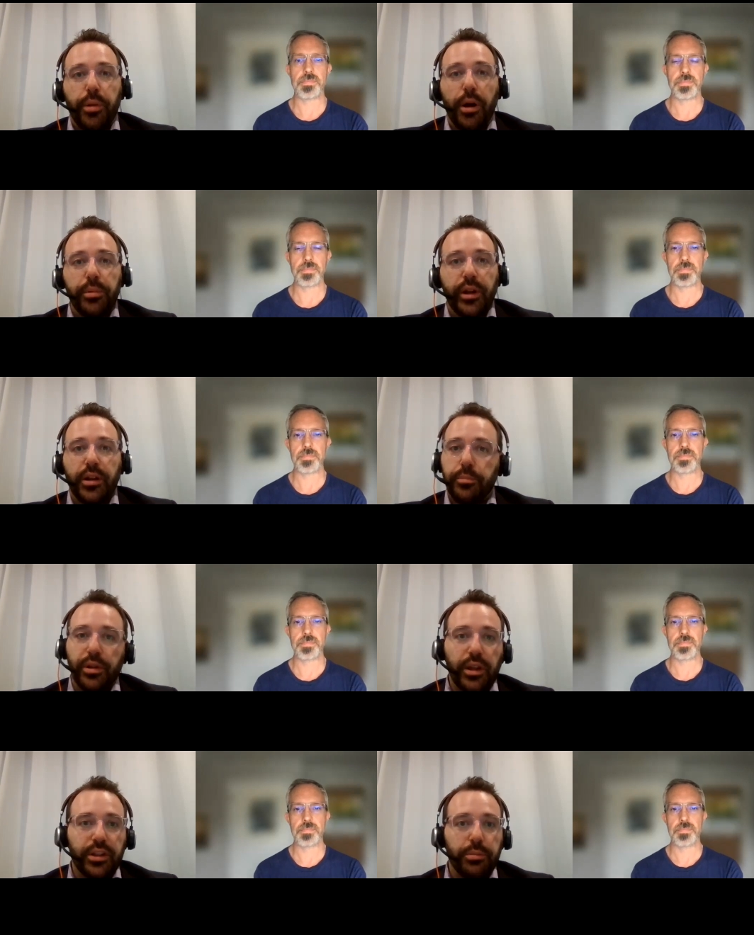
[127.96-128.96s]
Speaker 1: public,
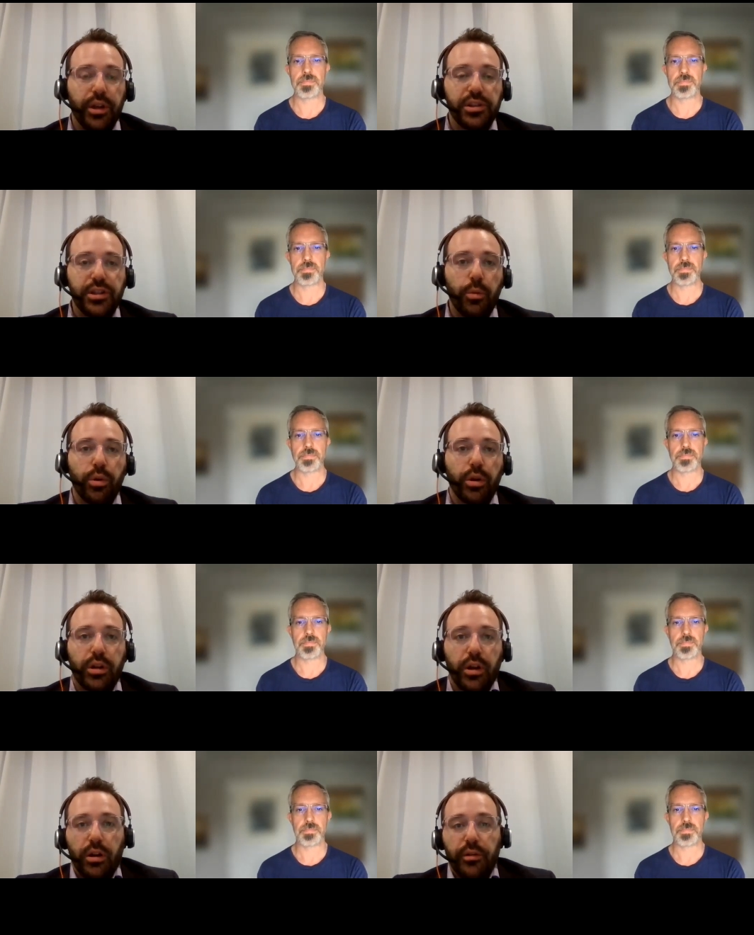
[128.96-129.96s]
build out the biggest network
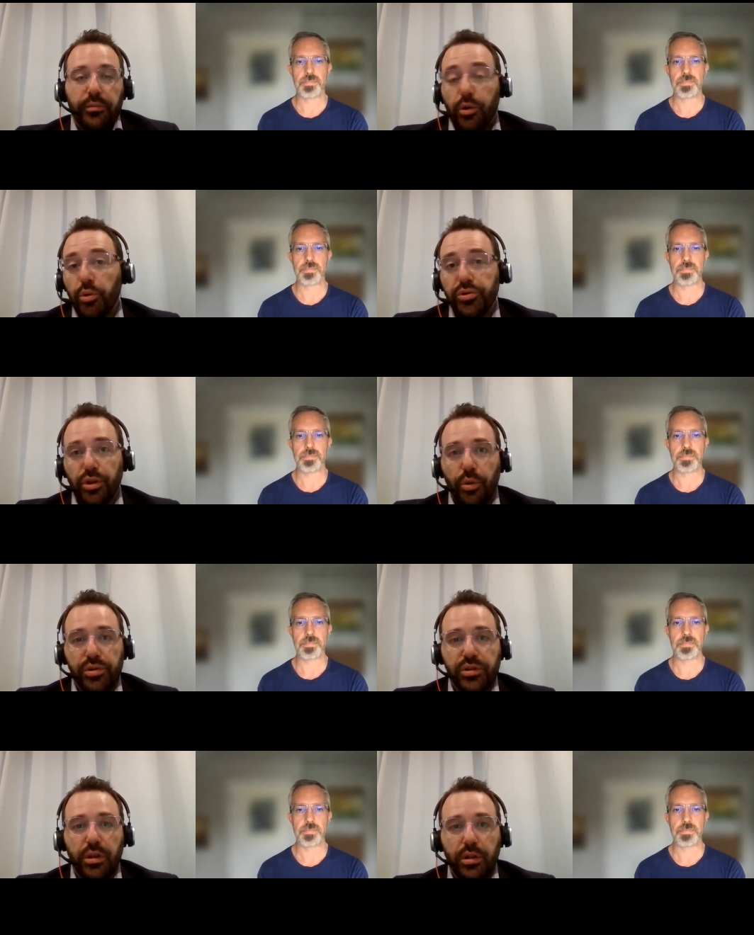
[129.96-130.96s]
uh, coast to
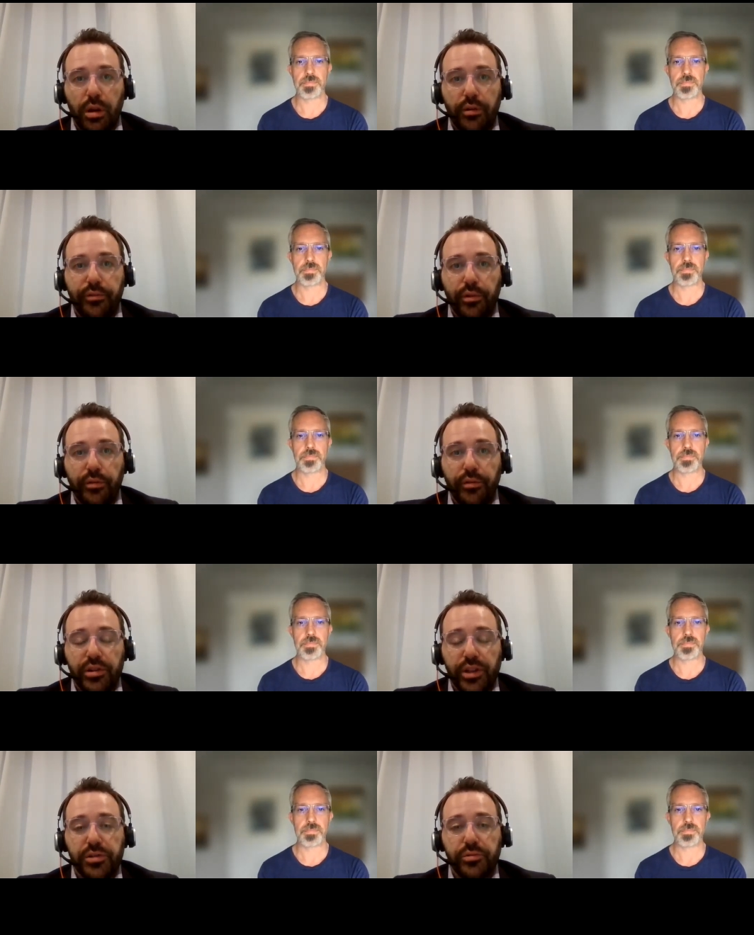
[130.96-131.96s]
coast uh, for, for
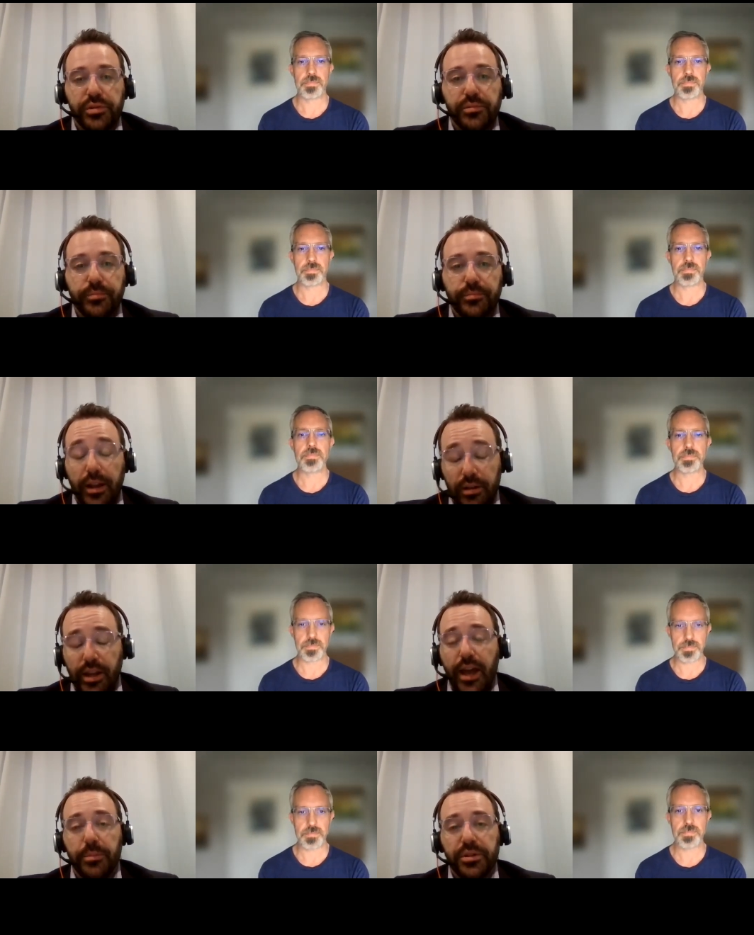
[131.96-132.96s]
accessories and mm-hmm.
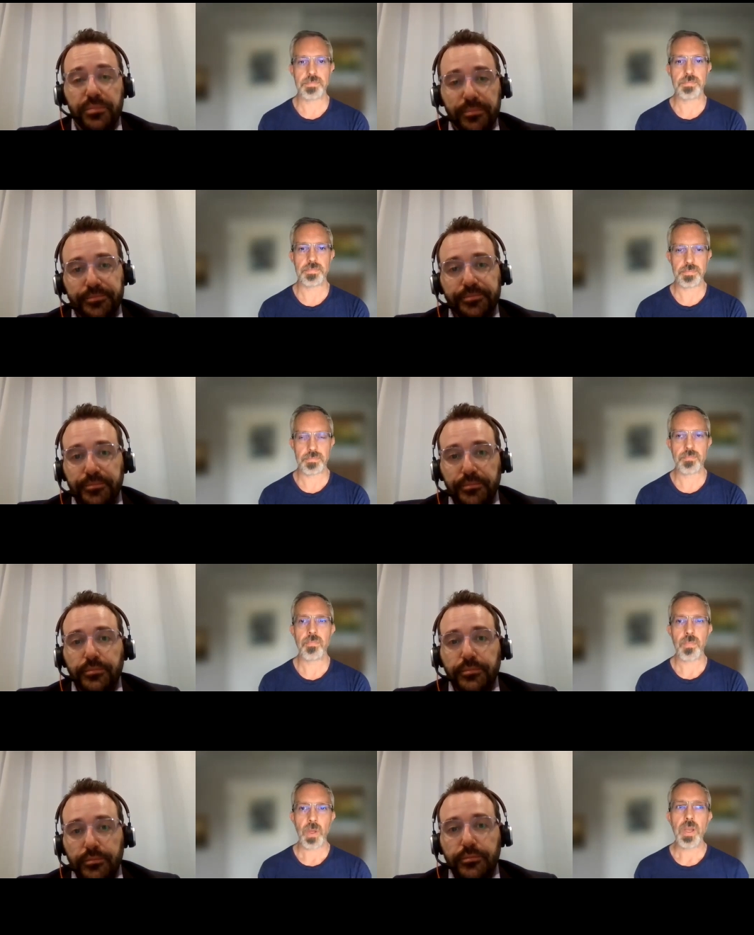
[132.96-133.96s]
cannabis.
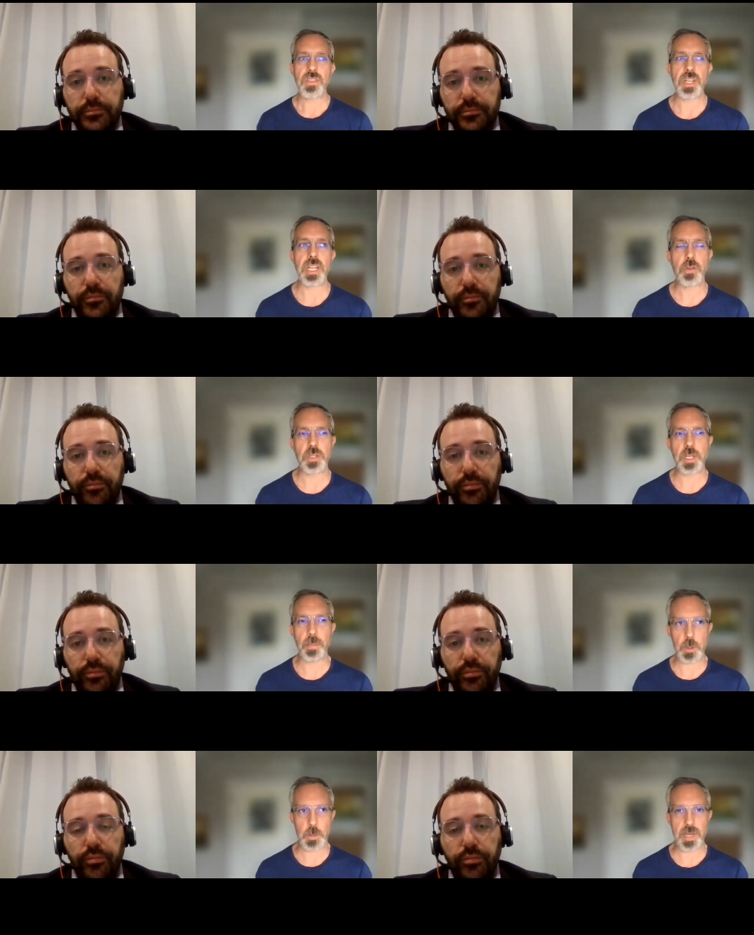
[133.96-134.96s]
Speaker 2: It's an
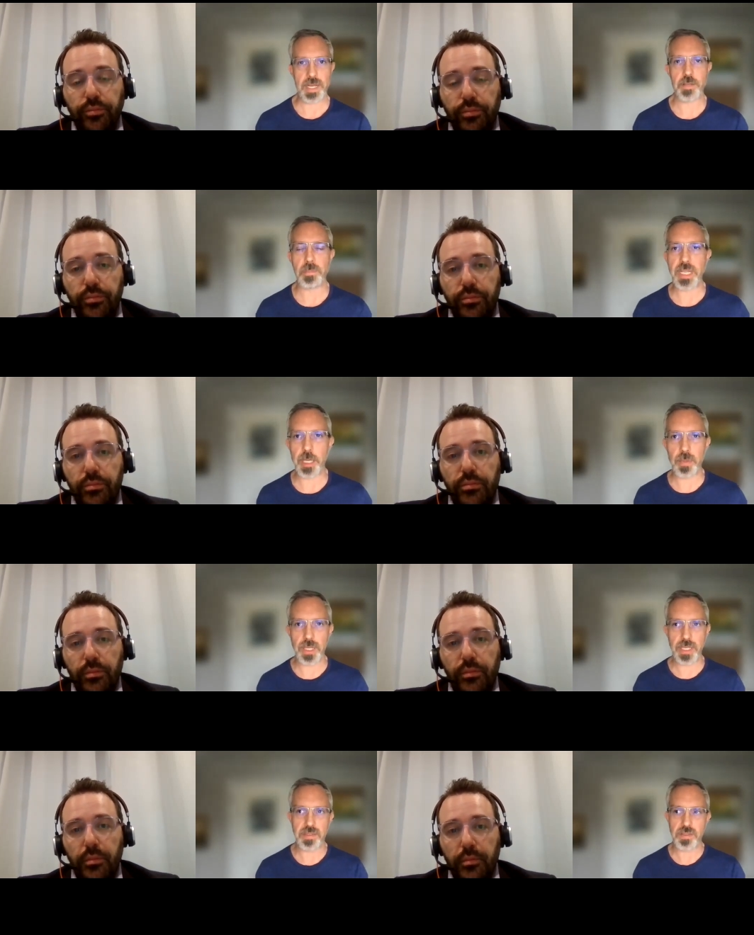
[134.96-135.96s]
interesting perspective, being able
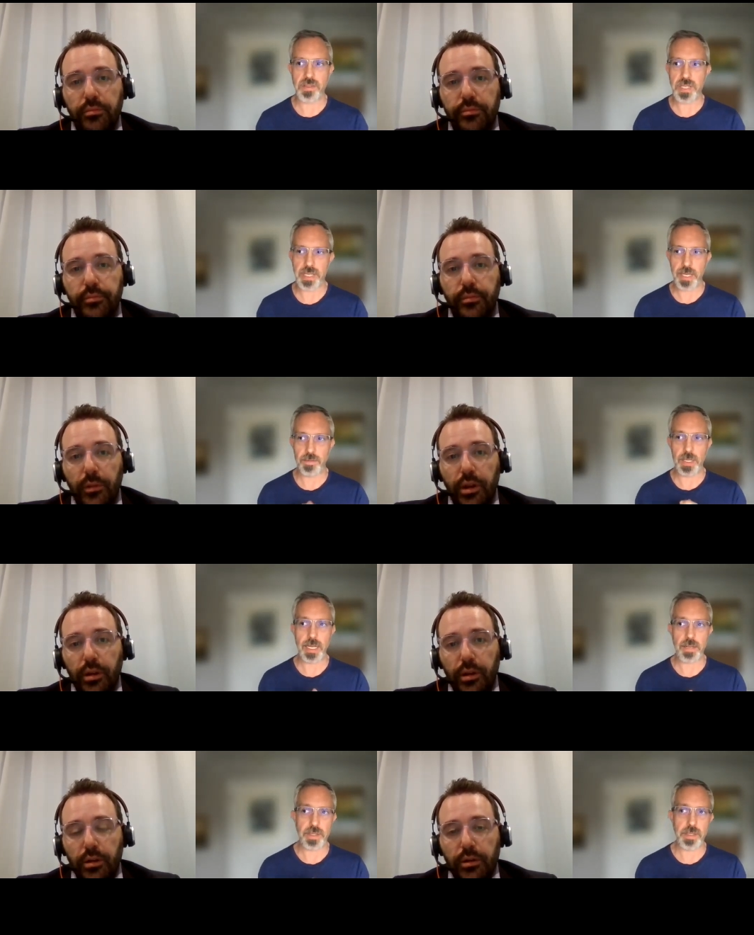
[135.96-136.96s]
to get to see kind of a
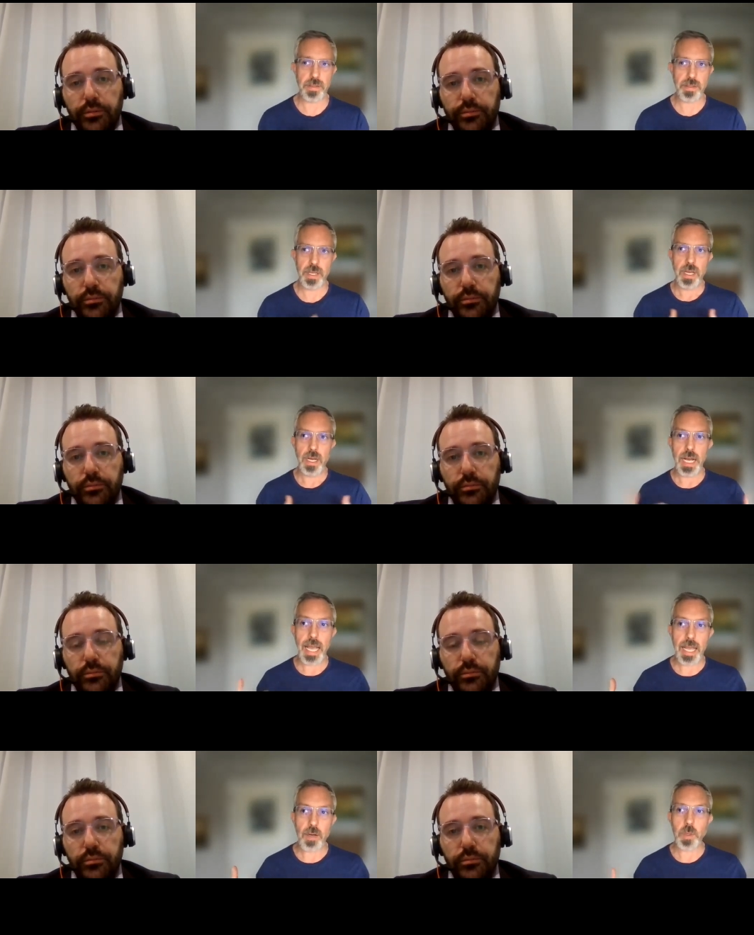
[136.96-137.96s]
lot of these uh,
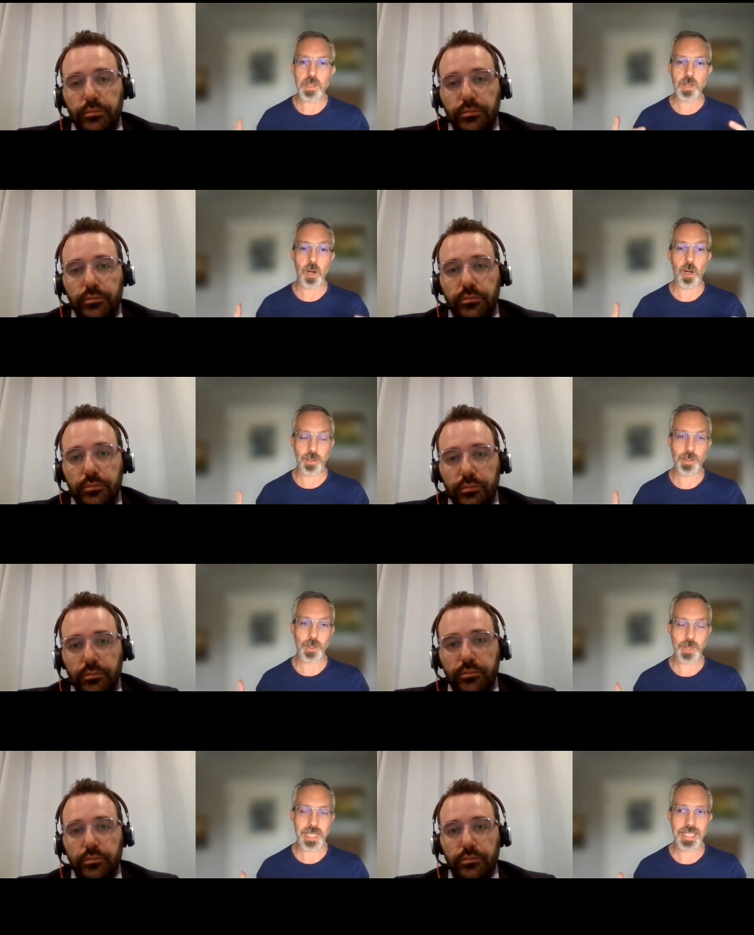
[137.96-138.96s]
equities on a
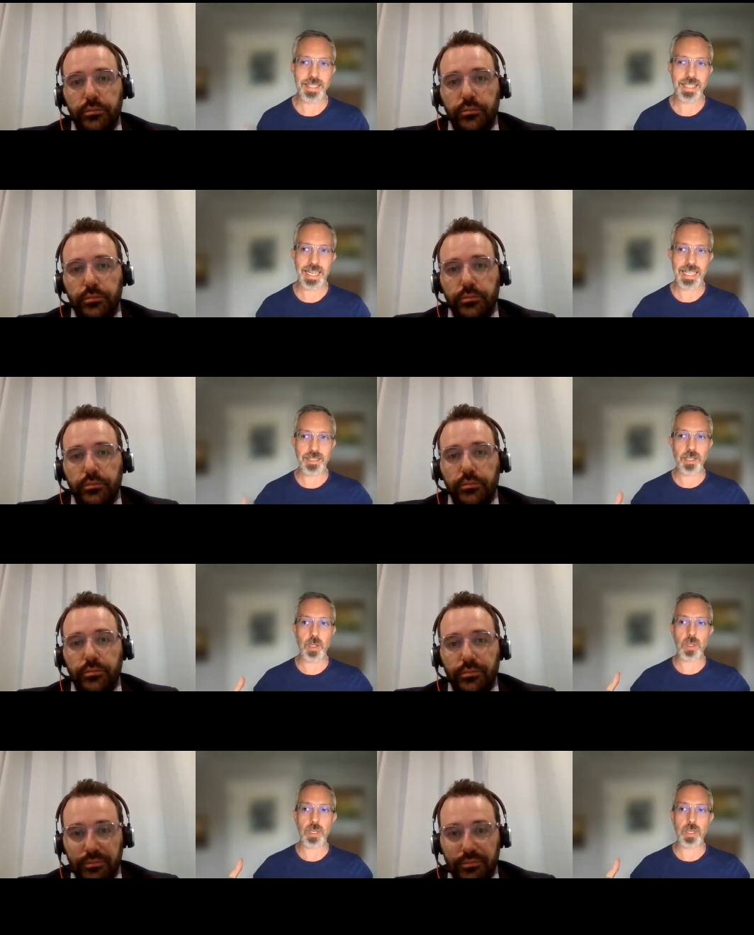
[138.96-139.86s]
screen, kind of get to know the